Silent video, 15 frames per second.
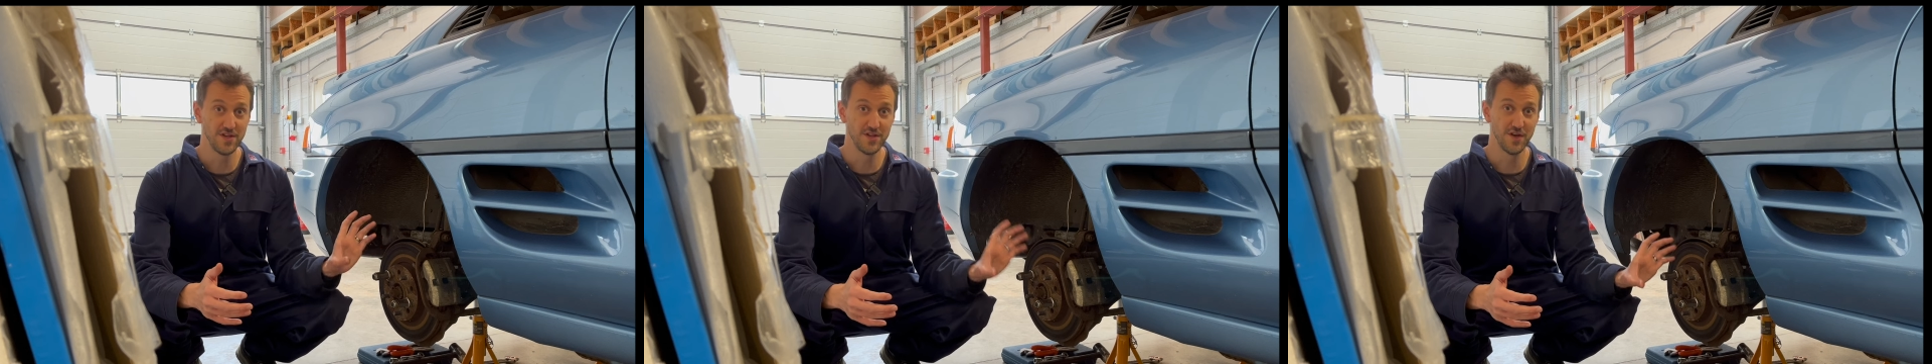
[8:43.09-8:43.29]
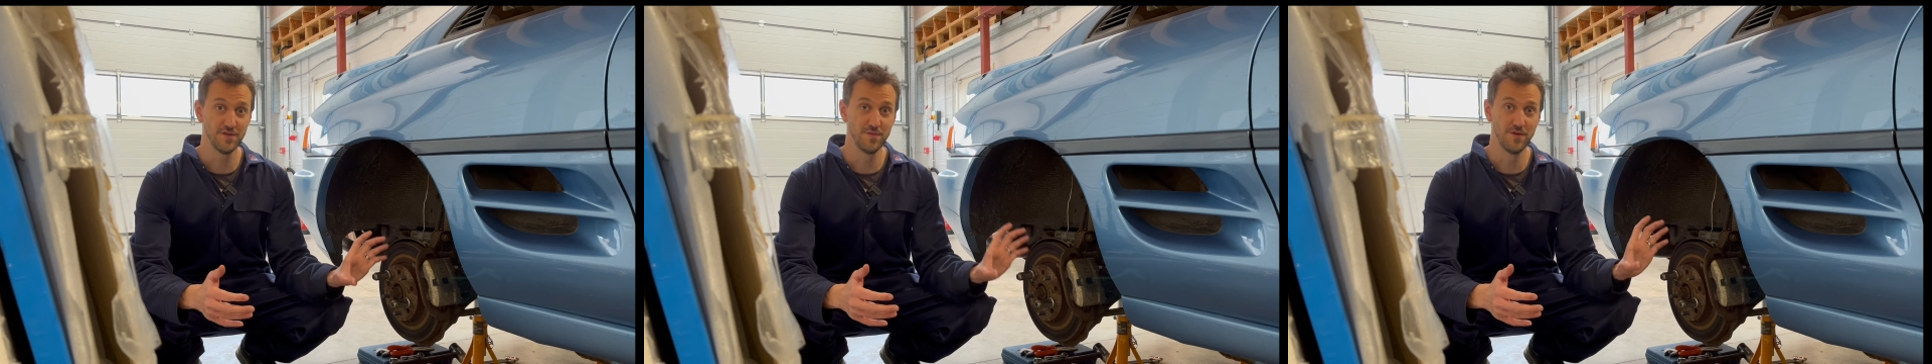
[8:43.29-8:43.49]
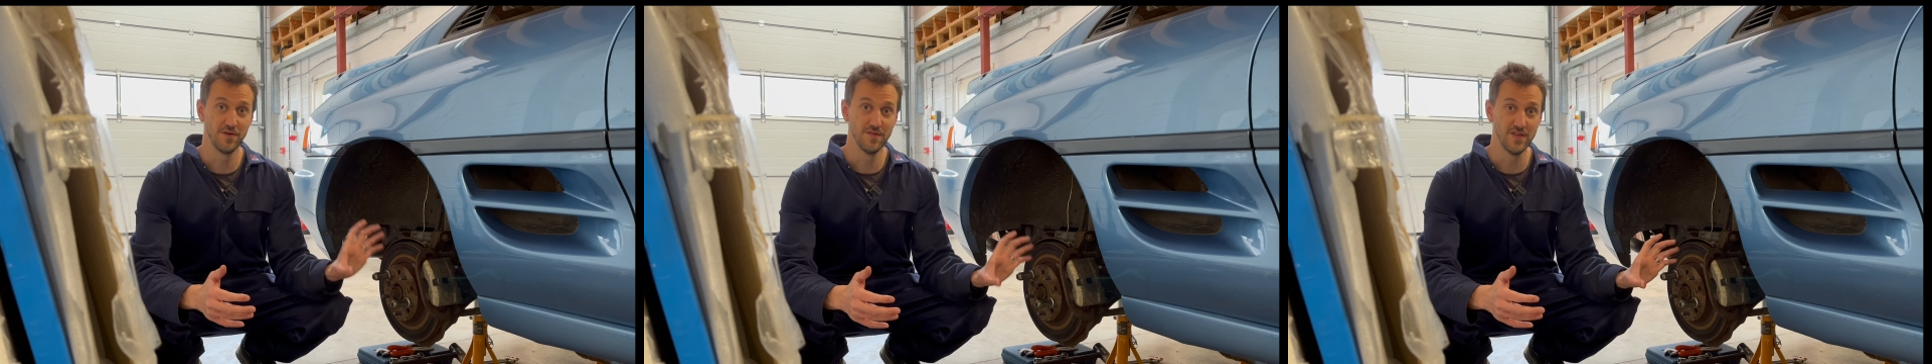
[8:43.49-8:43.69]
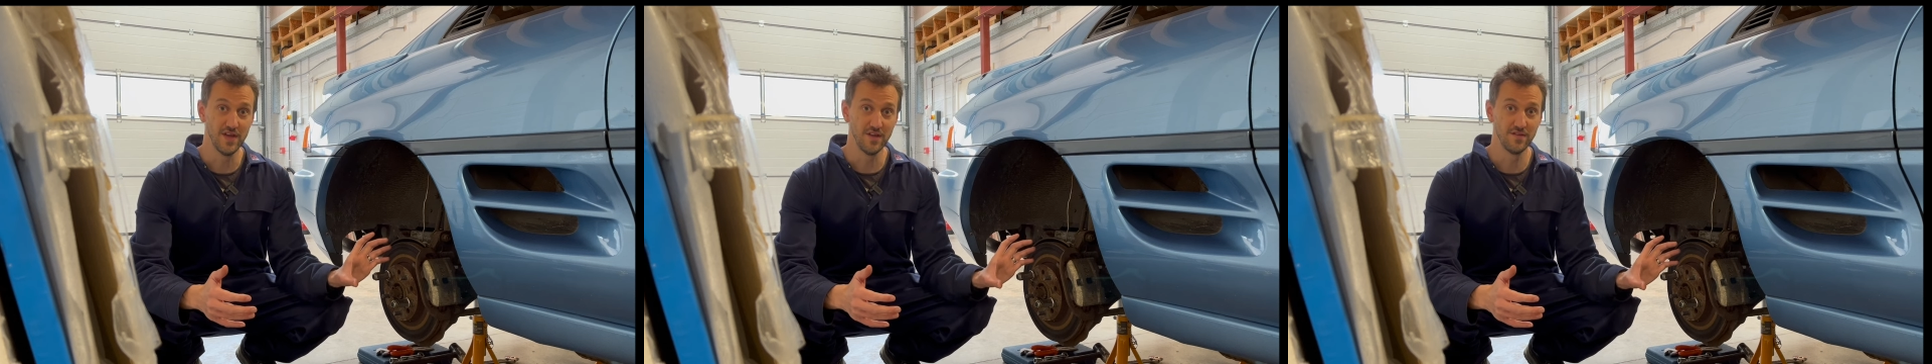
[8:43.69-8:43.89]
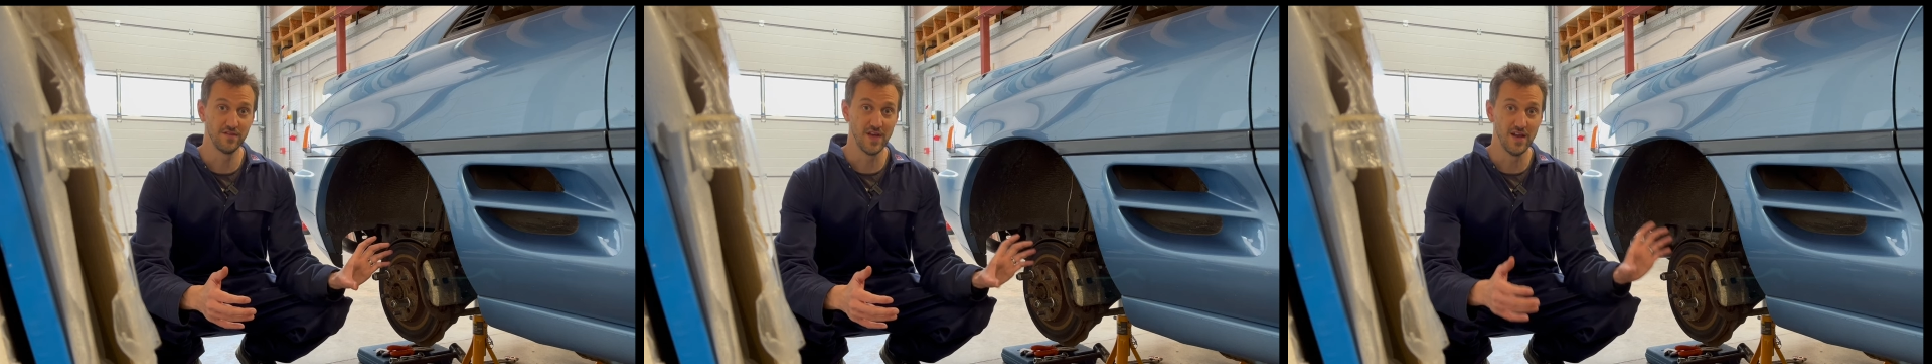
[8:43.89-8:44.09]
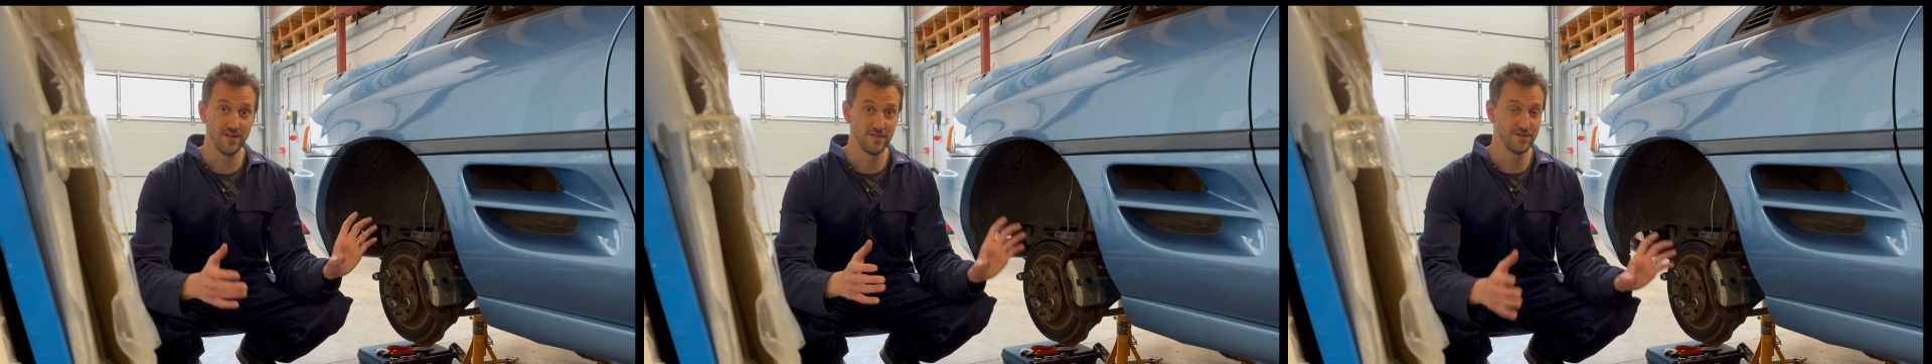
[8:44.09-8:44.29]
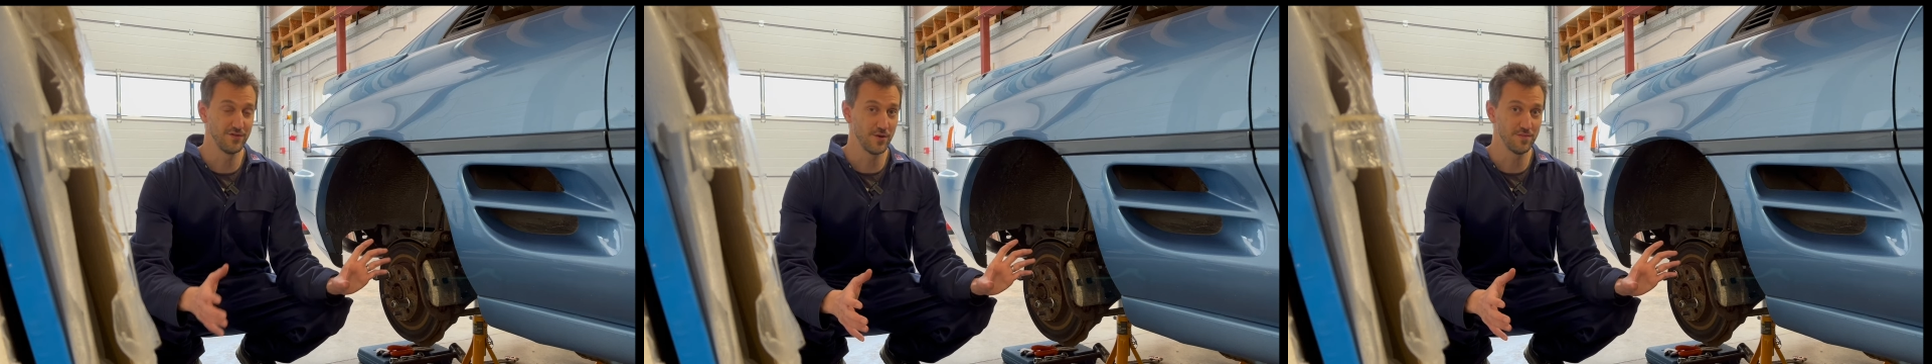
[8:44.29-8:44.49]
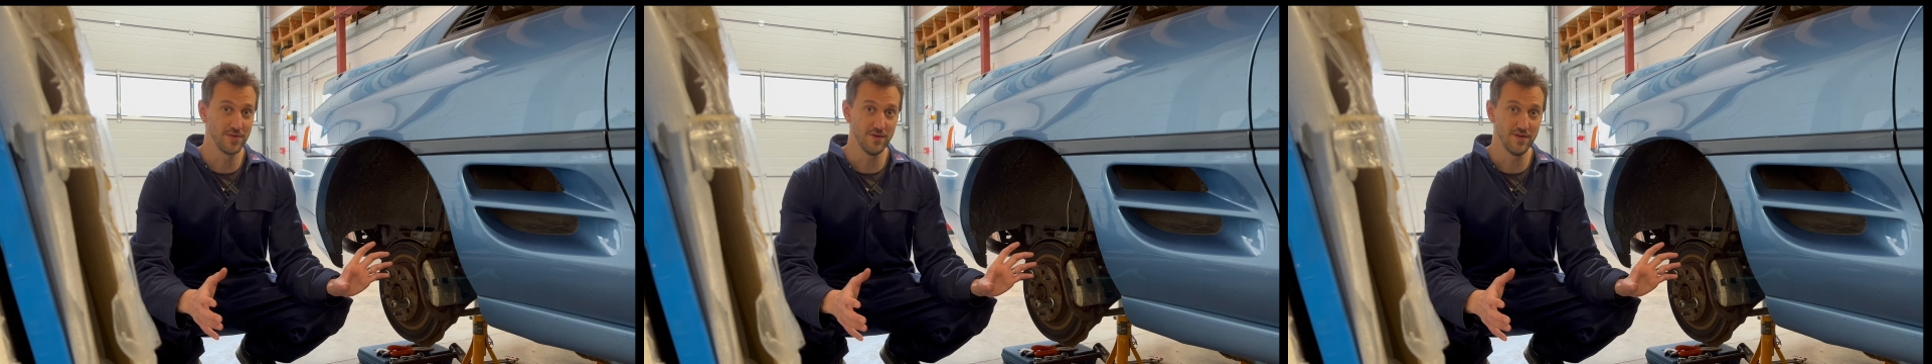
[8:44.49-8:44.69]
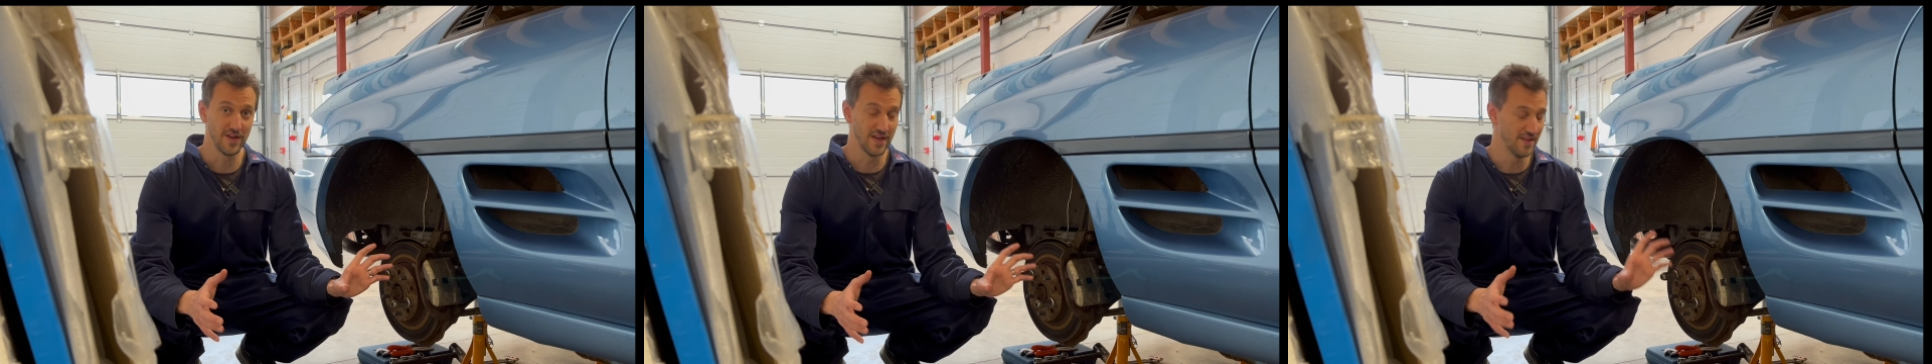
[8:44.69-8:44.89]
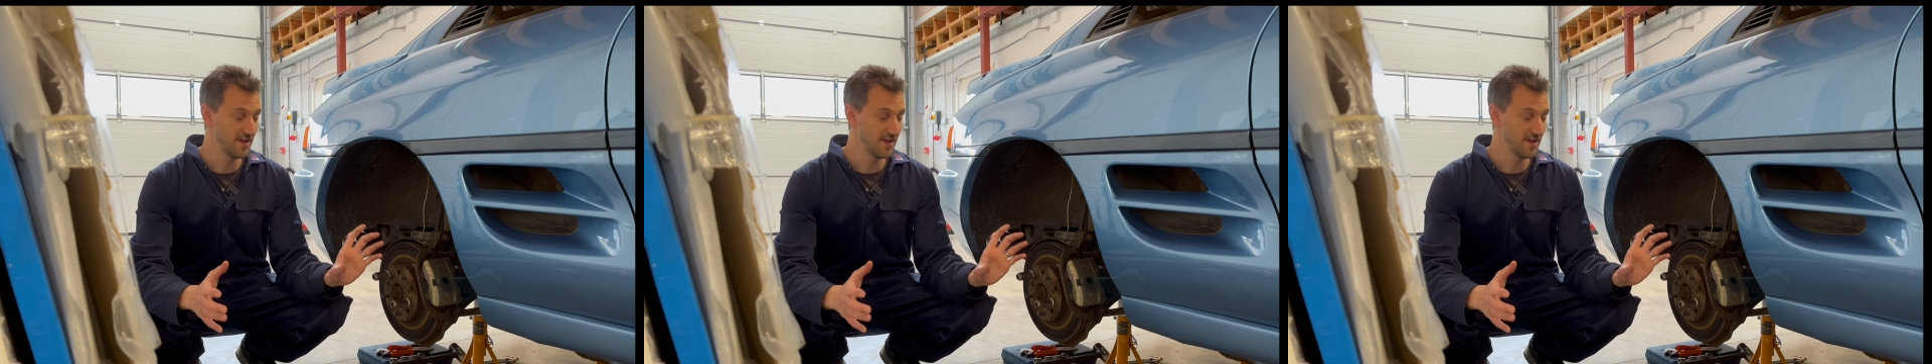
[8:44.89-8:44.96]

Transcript: adjustment on this, and it stopped doing it.